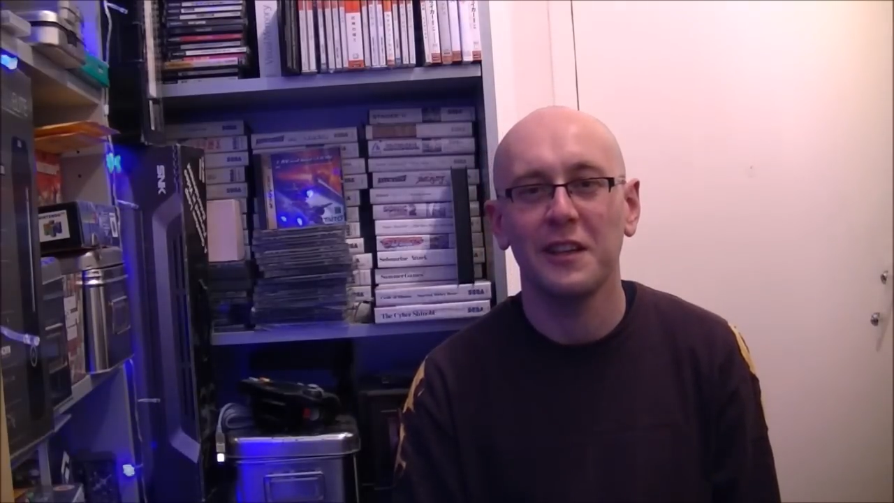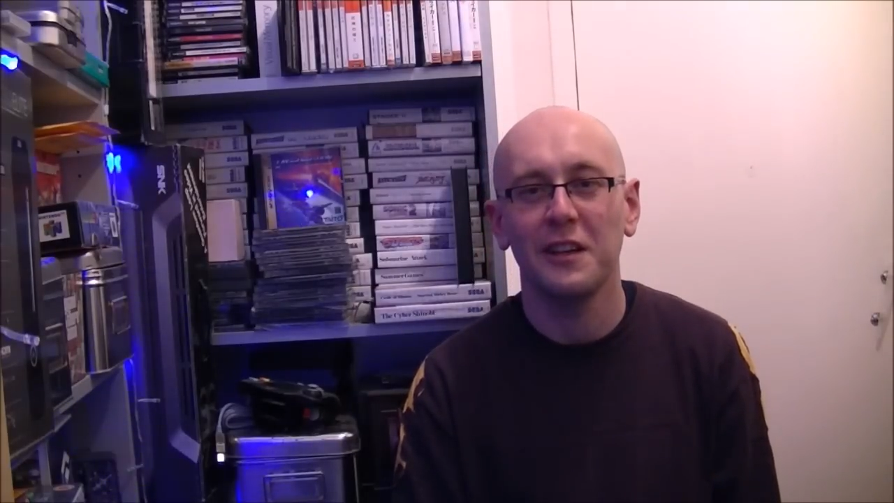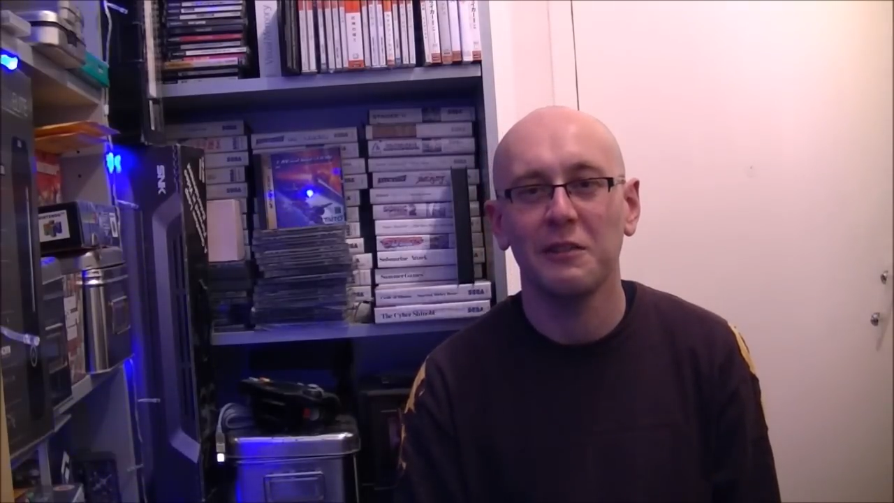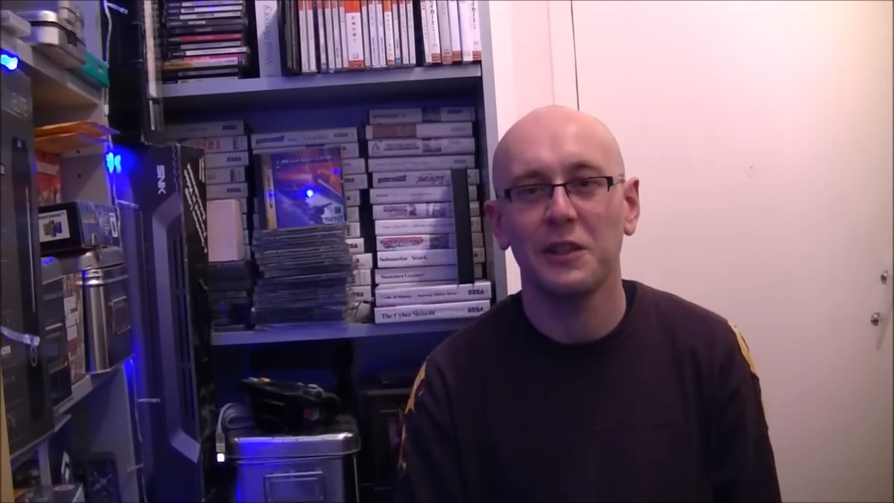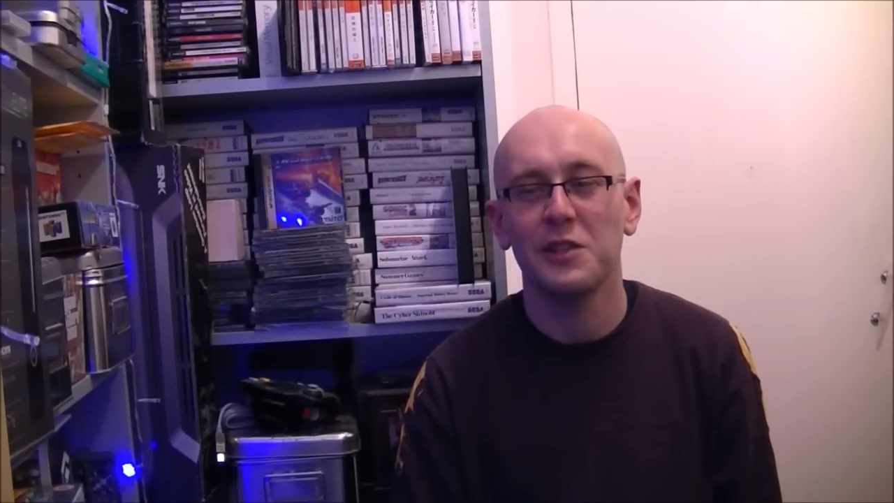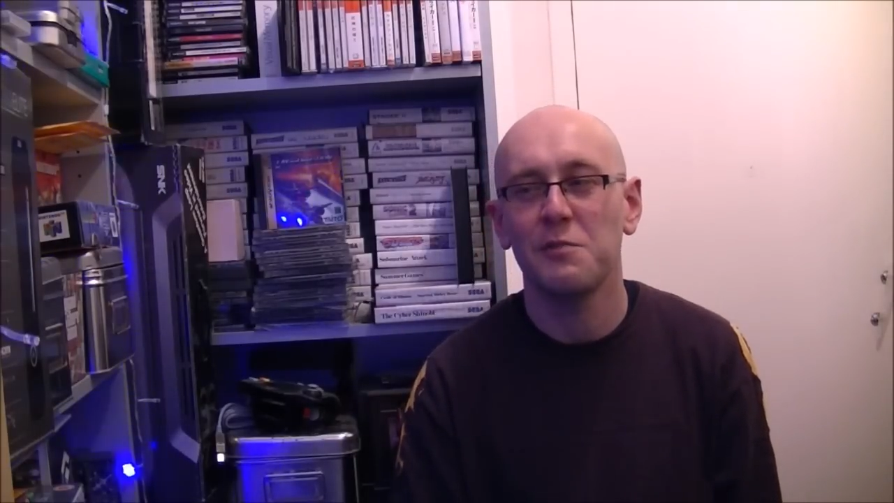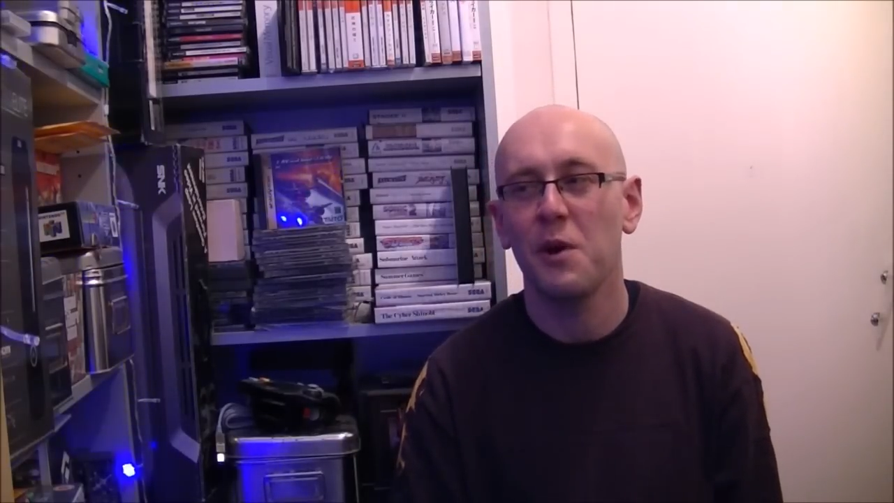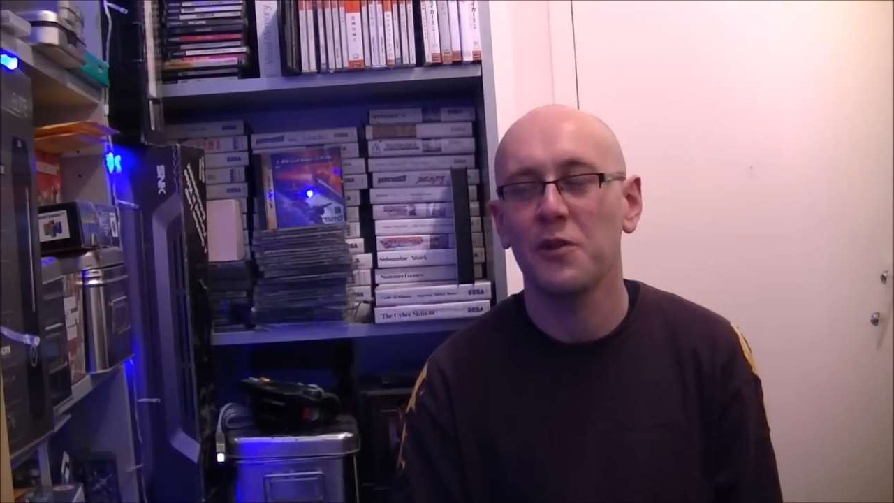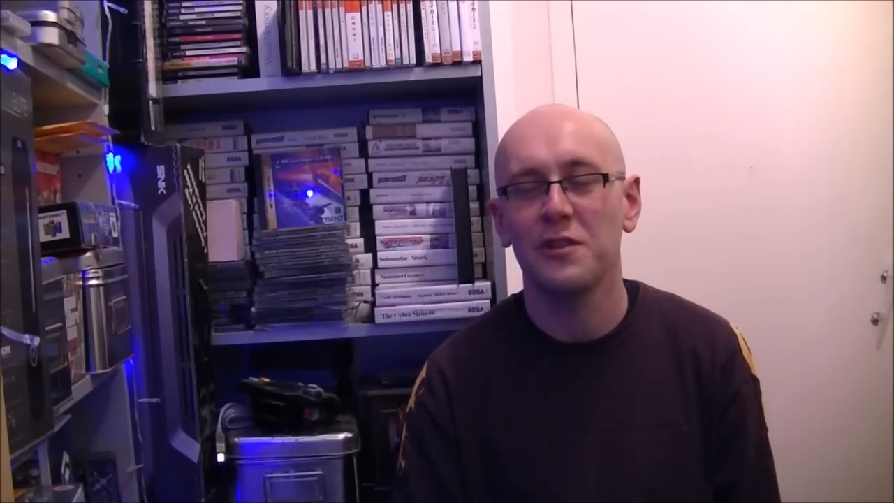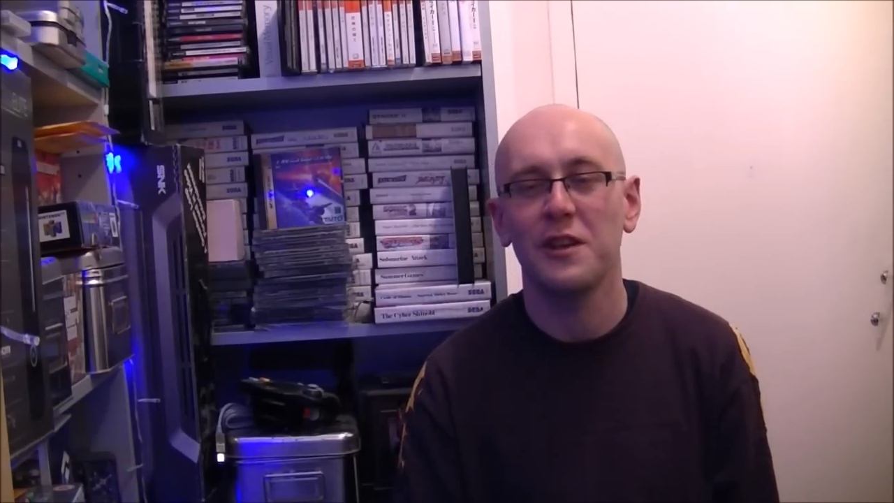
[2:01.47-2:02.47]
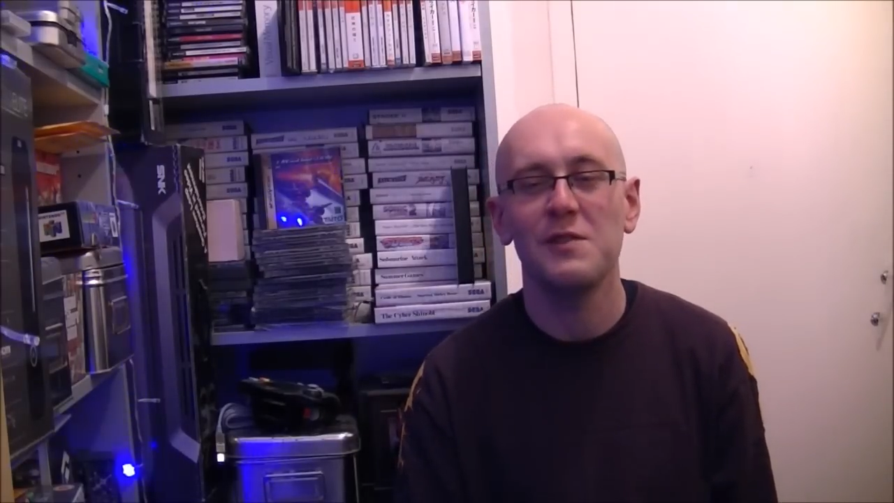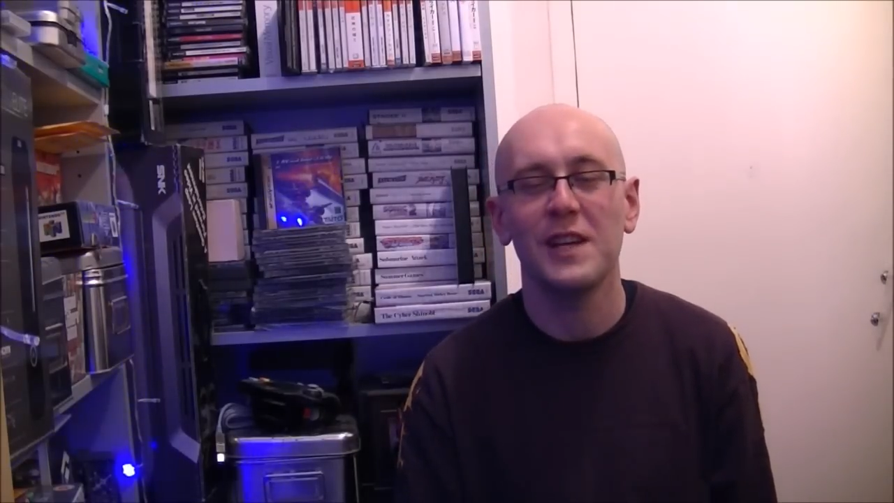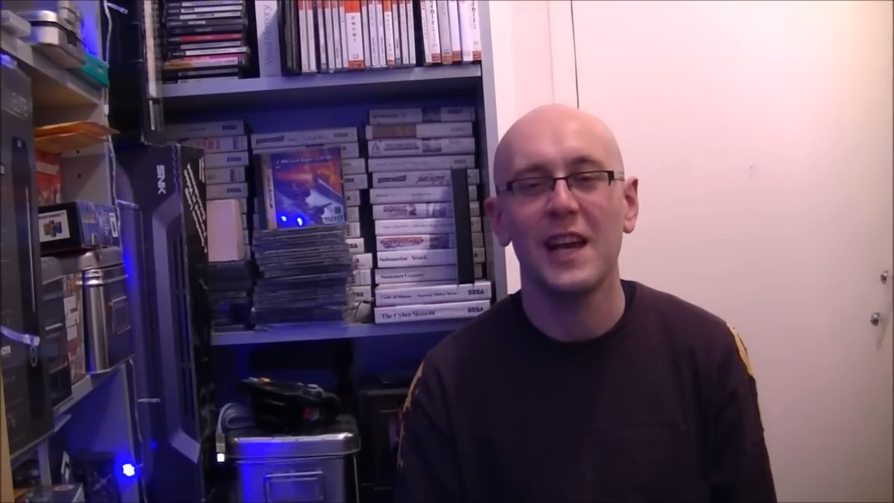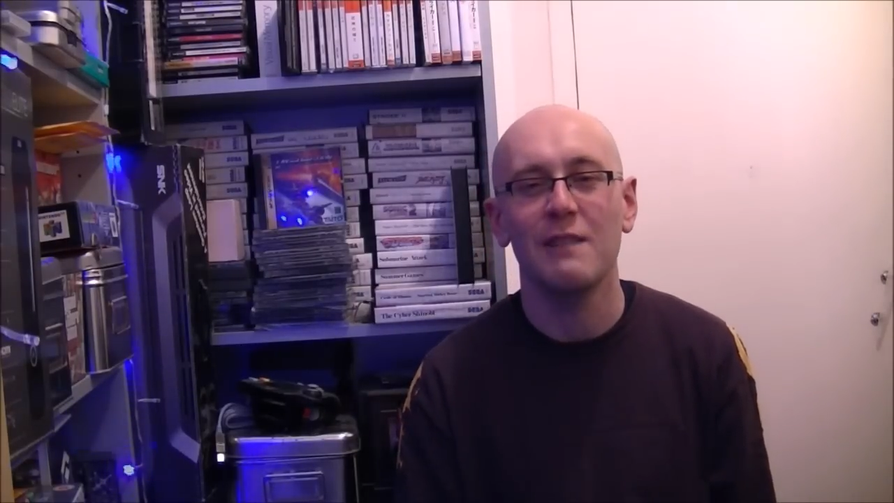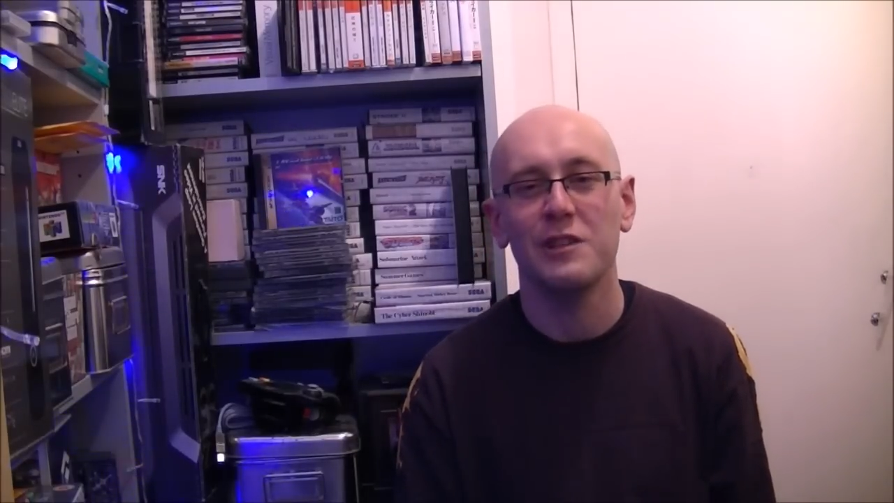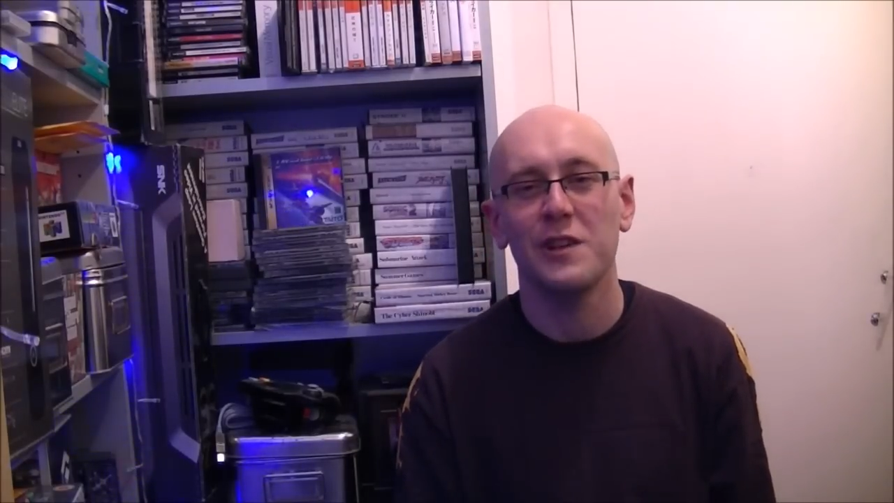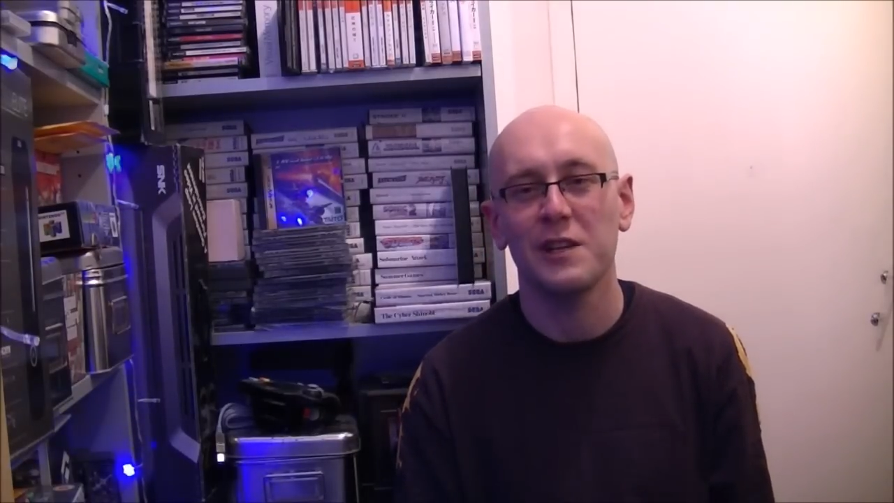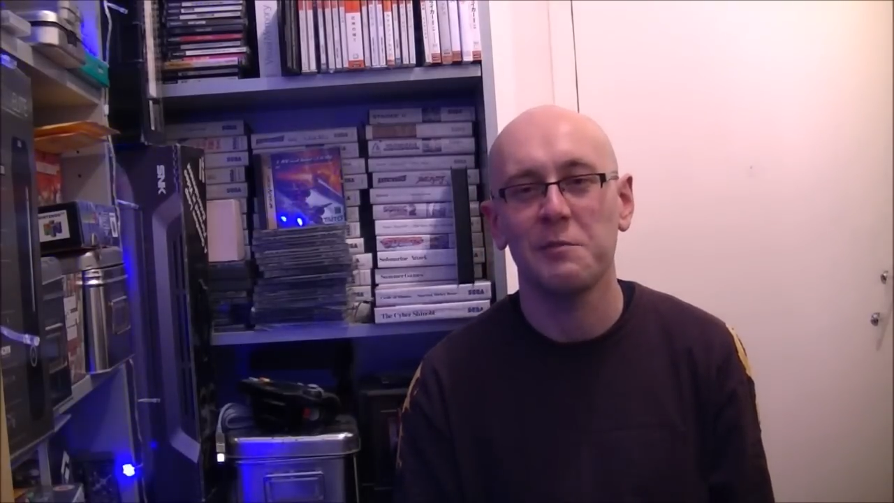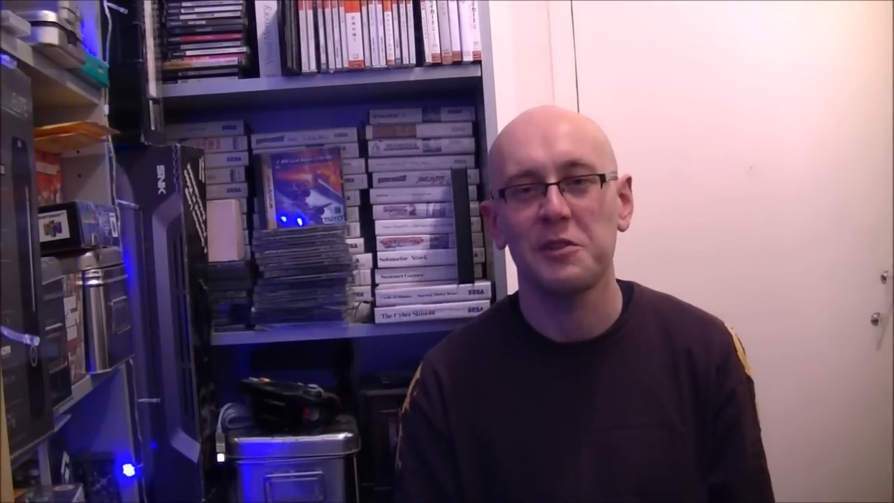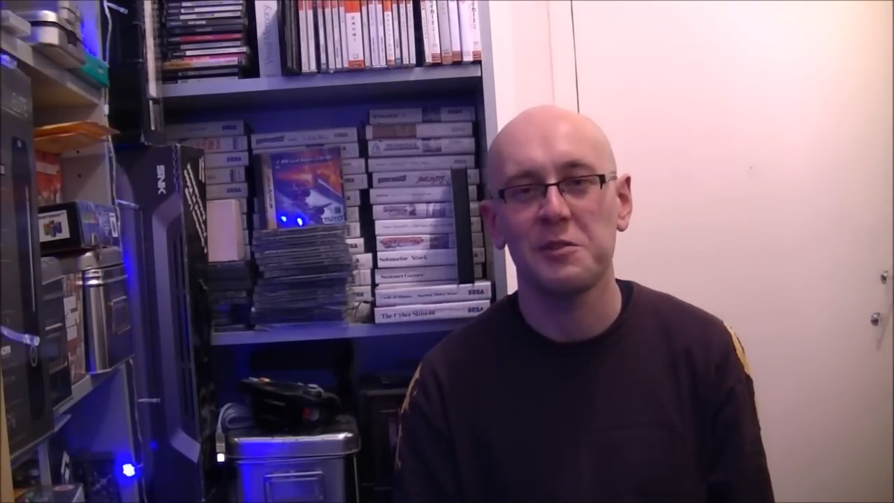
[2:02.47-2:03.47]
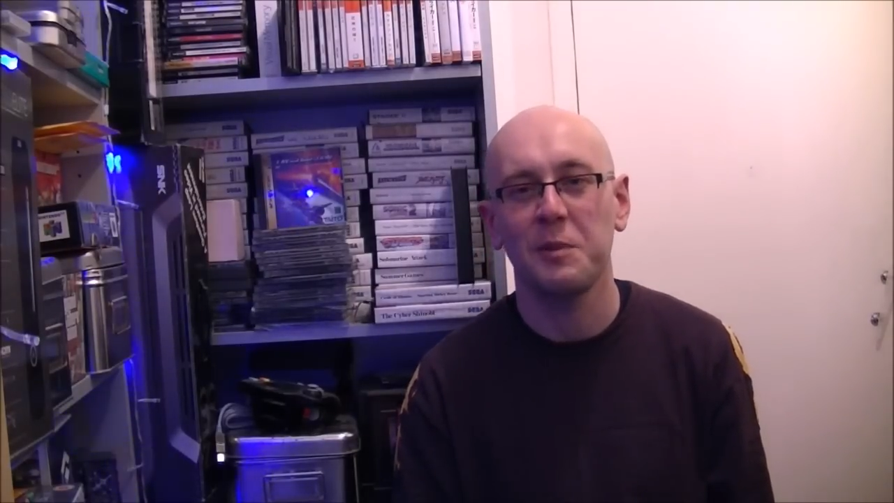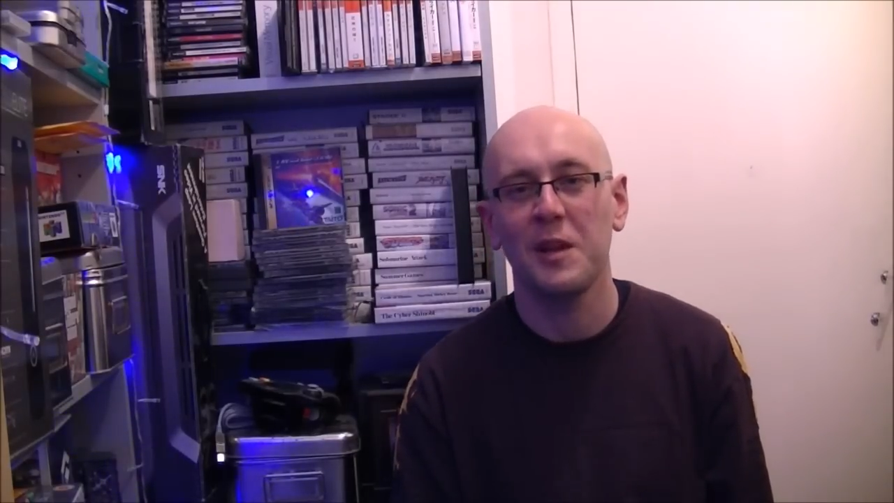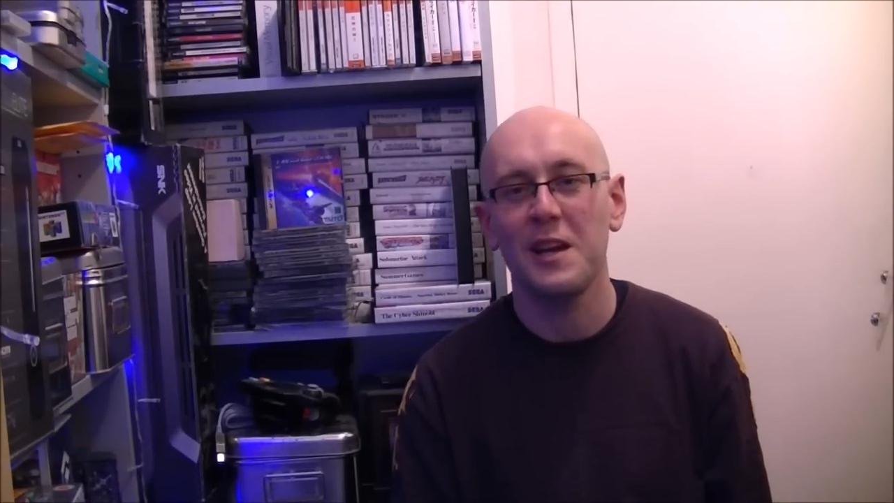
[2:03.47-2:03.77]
what you're supposed to do with games. You are supposed to play